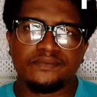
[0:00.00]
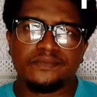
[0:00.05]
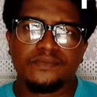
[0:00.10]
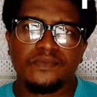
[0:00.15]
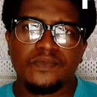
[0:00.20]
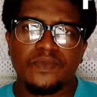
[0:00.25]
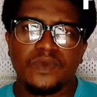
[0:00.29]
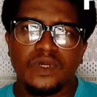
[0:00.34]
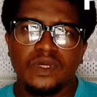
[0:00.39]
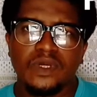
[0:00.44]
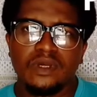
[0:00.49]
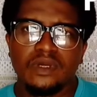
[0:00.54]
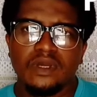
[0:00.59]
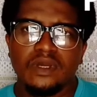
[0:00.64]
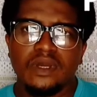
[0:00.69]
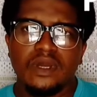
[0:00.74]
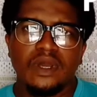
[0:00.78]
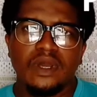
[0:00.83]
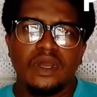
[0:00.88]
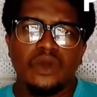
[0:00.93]
When you're
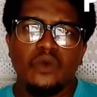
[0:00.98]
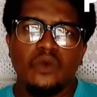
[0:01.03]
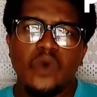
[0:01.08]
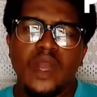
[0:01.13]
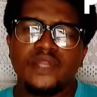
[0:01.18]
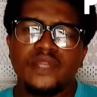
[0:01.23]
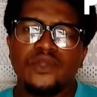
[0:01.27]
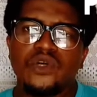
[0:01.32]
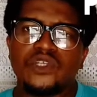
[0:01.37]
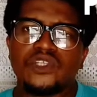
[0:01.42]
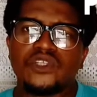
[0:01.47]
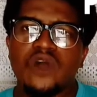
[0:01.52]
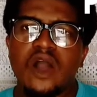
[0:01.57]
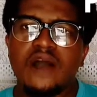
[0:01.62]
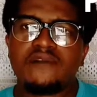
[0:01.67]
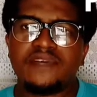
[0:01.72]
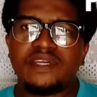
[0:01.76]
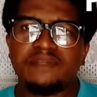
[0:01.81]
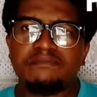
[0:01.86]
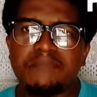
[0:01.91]
solving maths,
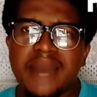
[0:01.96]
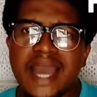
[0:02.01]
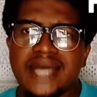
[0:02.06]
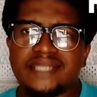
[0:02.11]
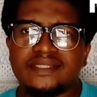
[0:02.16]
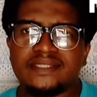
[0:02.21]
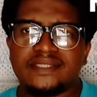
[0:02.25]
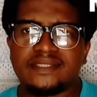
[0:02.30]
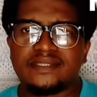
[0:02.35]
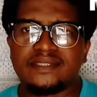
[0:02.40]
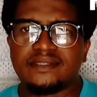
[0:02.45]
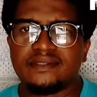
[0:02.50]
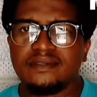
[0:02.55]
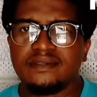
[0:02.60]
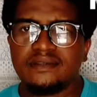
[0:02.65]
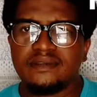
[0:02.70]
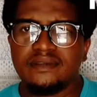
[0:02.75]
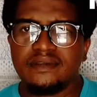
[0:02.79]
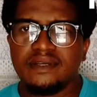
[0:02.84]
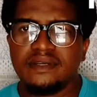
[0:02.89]

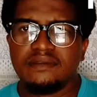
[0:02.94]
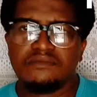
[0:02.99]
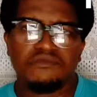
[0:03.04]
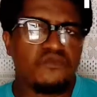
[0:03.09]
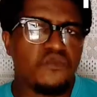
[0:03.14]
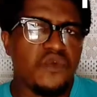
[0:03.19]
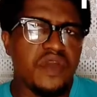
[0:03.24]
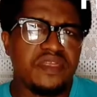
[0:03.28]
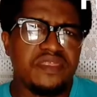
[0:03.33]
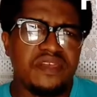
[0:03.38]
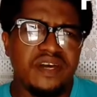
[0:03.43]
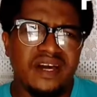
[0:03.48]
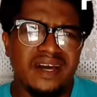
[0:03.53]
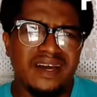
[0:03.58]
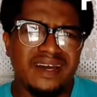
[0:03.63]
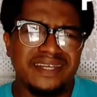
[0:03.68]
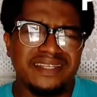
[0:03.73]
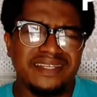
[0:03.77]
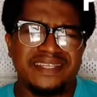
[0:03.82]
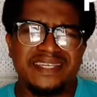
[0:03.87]
whether it is
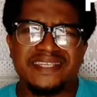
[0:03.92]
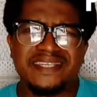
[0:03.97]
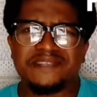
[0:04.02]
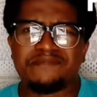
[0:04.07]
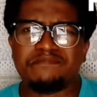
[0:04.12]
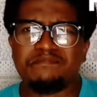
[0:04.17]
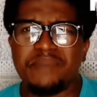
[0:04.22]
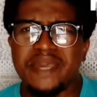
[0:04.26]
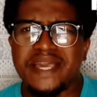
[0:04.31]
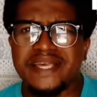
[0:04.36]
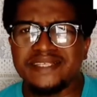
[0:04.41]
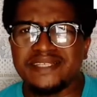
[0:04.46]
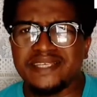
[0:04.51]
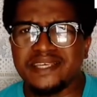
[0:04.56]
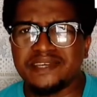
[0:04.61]
basic maths,